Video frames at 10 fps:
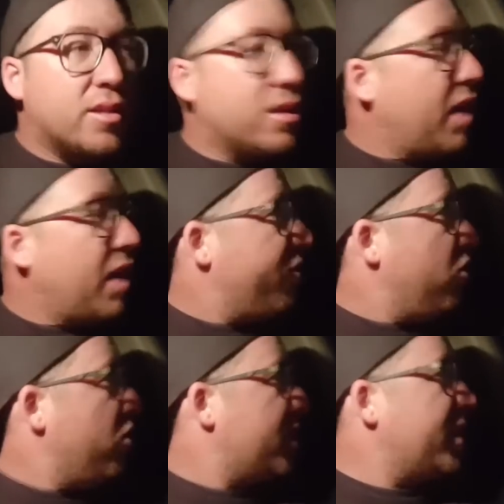
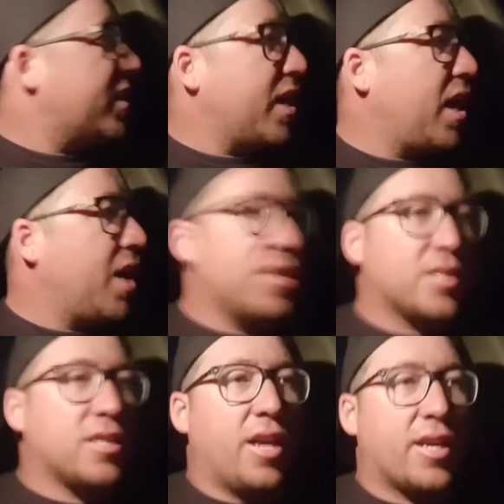Unfortunately, Tiana's
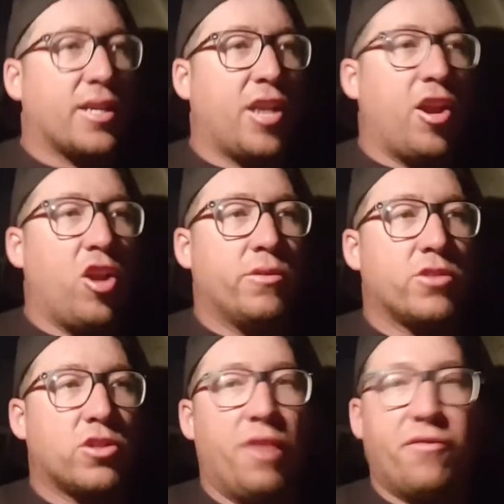like a terrible
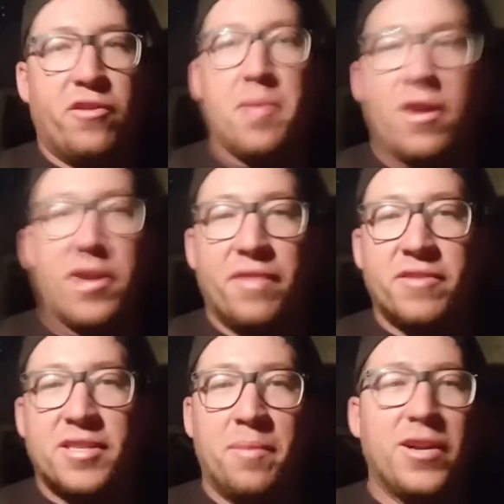driver in America for
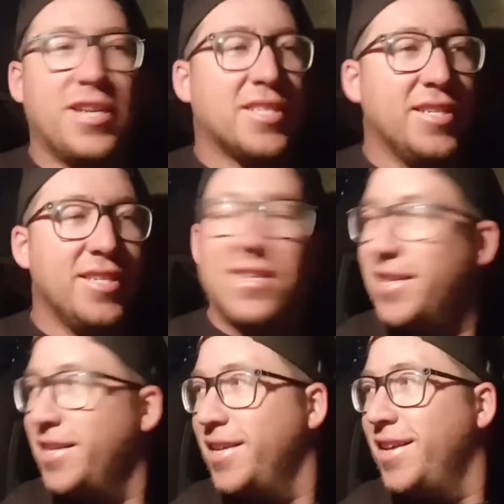some reason.
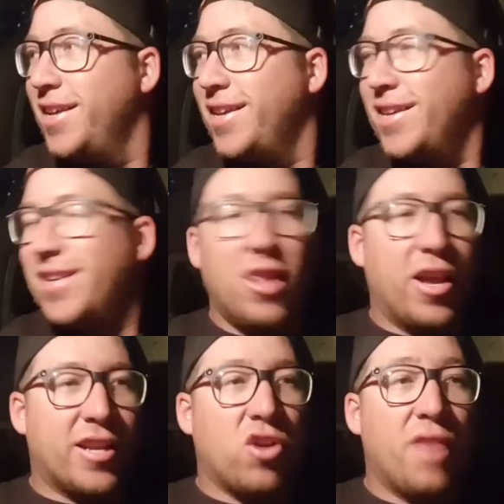Like,
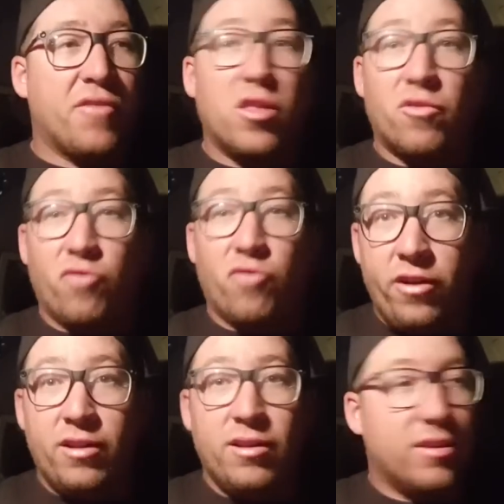driving on the road,
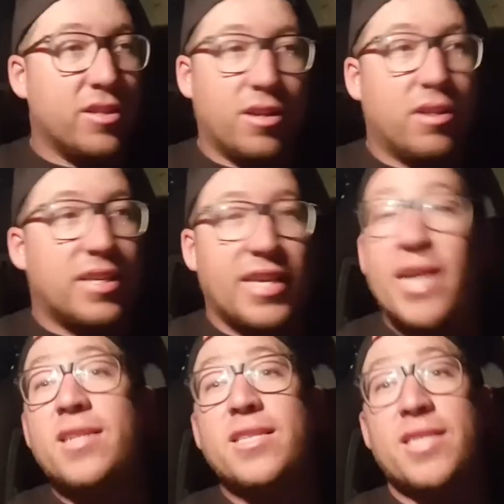
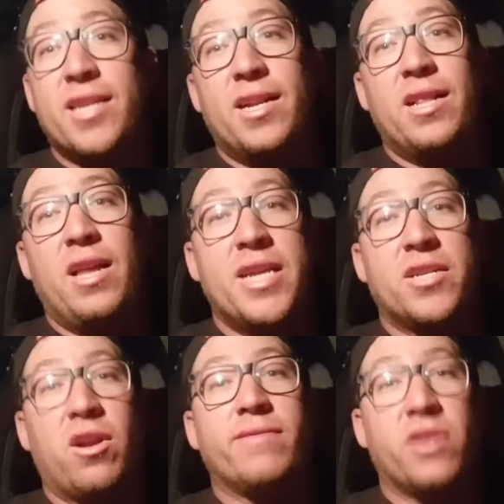kills it in a left-hand
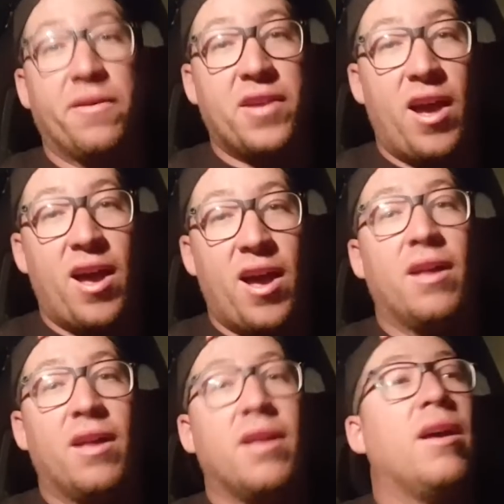drive drift car,
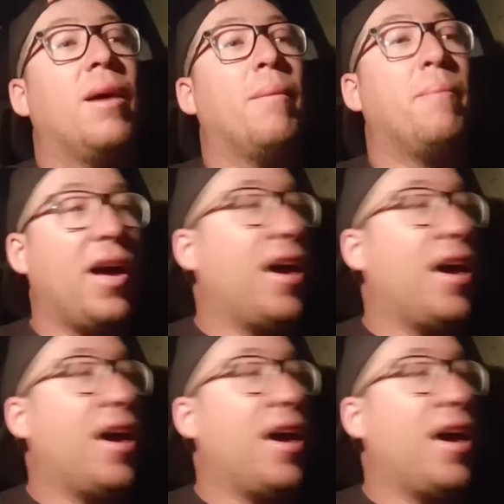but